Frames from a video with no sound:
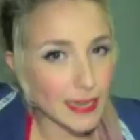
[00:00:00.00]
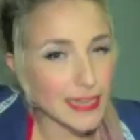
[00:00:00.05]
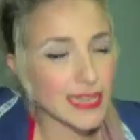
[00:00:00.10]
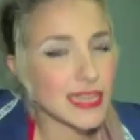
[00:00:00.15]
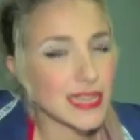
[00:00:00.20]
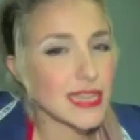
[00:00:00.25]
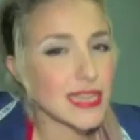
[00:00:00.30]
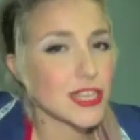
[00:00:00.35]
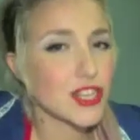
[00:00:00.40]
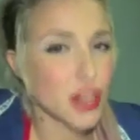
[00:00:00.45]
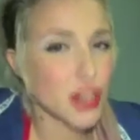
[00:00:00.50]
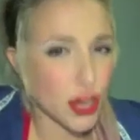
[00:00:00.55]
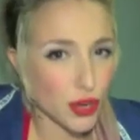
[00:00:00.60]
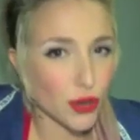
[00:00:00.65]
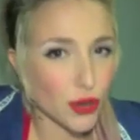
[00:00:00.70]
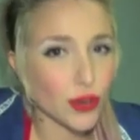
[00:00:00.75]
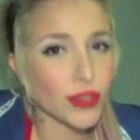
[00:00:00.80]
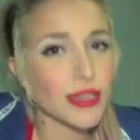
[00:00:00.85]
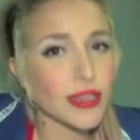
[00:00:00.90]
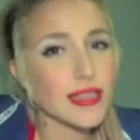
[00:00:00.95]
but
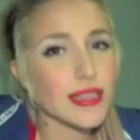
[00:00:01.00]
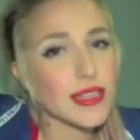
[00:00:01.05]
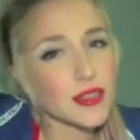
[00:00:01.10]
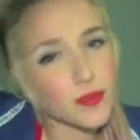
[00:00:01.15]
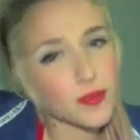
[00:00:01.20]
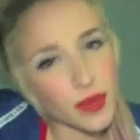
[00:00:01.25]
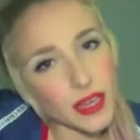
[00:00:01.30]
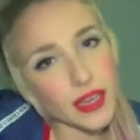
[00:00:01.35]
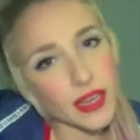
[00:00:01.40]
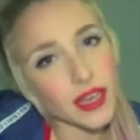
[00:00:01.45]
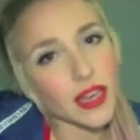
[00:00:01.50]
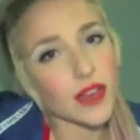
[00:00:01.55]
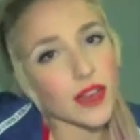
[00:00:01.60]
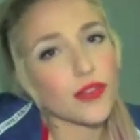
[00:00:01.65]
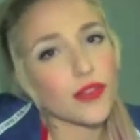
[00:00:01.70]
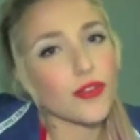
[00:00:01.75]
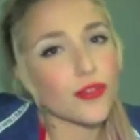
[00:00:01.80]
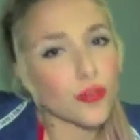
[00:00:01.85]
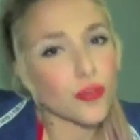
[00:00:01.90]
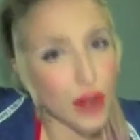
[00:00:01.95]
generally
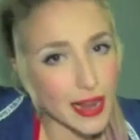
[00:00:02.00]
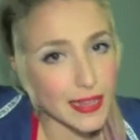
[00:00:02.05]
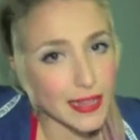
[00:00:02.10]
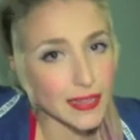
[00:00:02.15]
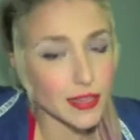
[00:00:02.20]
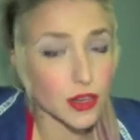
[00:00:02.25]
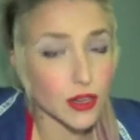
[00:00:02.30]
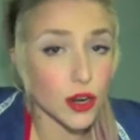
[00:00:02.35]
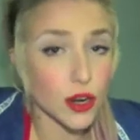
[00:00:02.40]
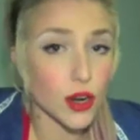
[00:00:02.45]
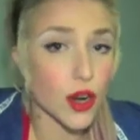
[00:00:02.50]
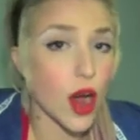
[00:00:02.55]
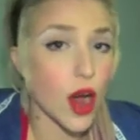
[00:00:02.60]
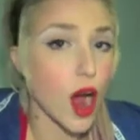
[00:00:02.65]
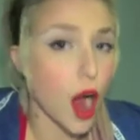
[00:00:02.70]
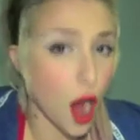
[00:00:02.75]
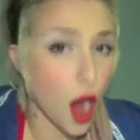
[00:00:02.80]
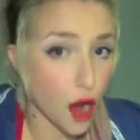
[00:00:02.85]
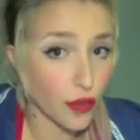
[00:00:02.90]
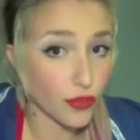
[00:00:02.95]
speaking, friends are
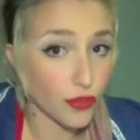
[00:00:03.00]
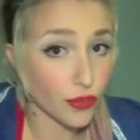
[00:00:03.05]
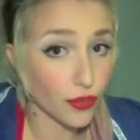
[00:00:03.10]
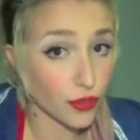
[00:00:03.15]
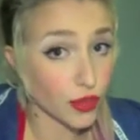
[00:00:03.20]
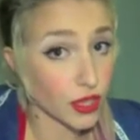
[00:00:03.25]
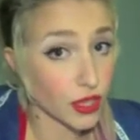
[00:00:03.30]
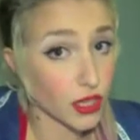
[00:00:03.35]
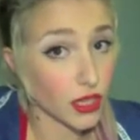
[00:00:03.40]
off